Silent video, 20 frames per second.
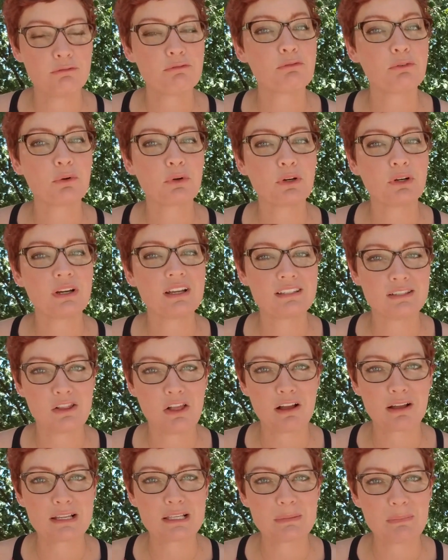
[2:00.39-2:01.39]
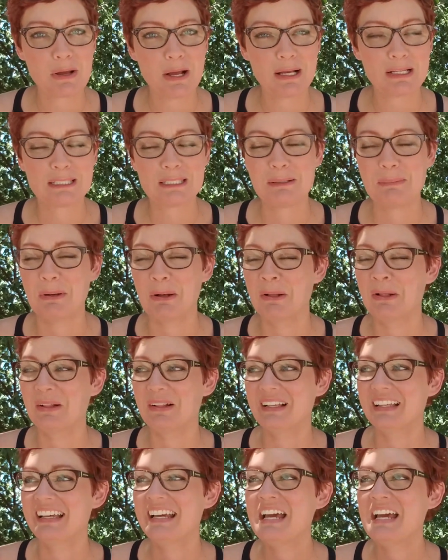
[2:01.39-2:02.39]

for as long as possible,